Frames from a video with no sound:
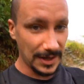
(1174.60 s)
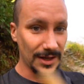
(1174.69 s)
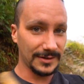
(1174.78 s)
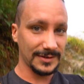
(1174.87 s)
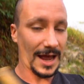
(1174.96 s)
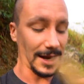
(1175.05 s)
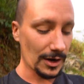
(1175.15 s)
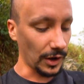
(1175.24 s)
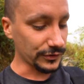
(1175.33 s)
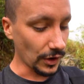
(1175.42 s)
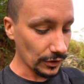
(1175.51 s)
It's at
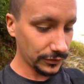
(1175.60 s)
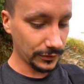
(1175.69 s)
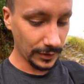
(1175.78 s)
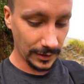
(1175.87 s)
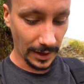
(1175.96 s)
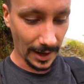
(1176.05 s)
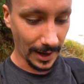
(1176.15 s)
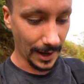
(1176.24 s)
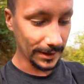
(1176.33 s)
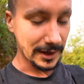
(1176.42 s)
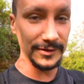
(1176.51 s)
Lost Knox.
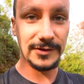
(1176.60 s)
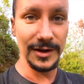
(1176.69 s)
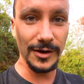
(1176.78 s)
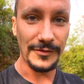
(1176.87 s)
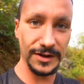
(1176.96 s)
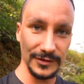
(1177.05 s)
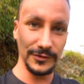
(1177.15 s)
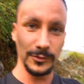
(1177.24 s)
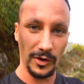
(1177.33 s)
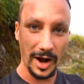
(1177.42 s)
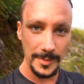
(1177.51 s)
And as I say, don't forget to
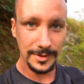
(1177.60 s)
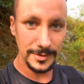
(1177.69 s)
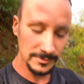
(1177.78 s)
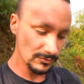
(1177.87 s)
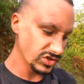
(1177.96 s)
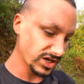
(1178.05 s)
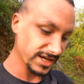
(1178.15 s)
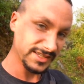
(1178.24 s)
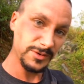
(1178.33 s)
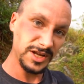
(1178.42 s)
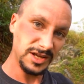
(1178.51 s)
subscribe. Just click
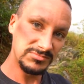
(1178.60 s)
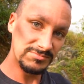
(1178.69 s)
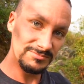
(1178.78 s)
down here.